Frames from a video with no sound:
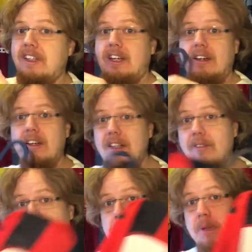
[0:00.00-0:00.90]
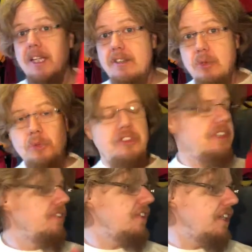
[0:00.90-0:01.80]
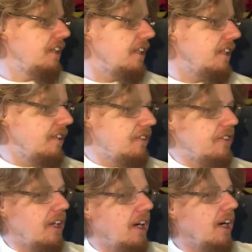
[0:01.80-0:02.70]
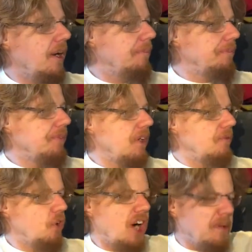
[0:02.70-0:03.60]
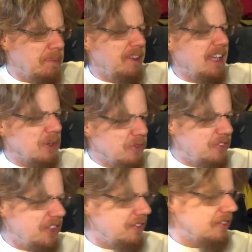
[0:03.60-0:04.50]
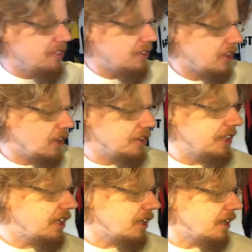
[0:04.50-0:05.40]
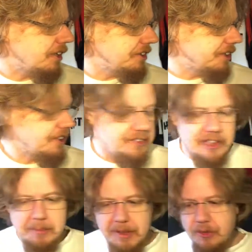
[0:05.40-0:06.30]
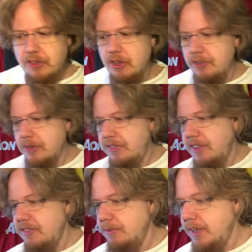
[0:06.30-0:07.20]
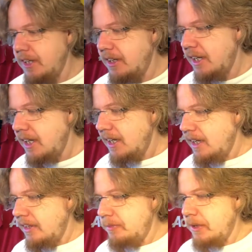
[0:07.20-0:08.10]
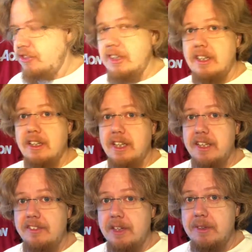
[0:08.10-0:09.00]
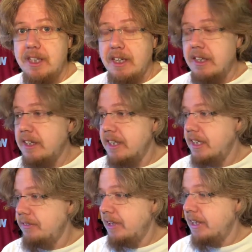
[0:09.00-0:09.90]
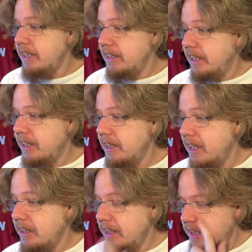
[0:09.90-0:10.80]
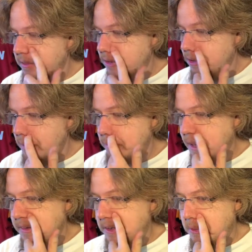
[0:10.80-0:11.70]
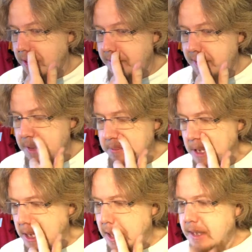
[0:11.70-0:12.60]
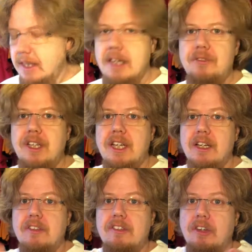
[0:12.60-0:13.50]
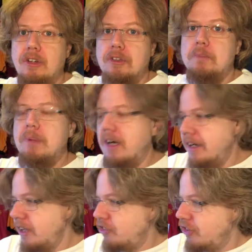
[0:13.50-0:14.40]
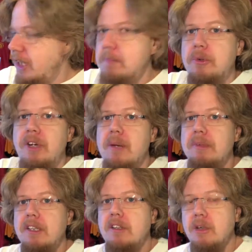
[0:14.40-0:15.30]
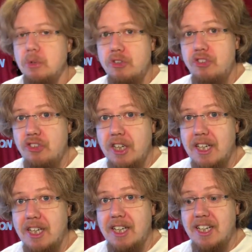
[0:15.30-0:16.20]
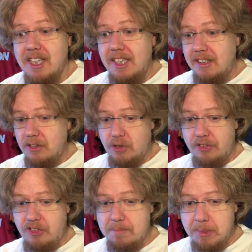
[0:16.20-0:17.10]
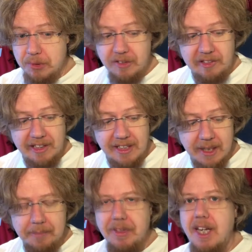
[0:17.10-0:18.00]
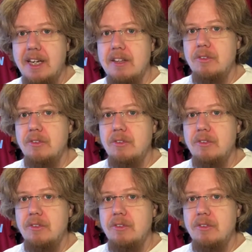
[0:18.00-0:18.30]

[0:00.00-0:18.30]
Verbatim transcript: uh, we played two seasons in these. Um, were up and down seasons on, a, on, on honestly, but it was also a season where especially the 97 and 98 when late 98 we really built a great team then we got Otto Baric the preeminent coach uh, in the Austrian Bundesliga and we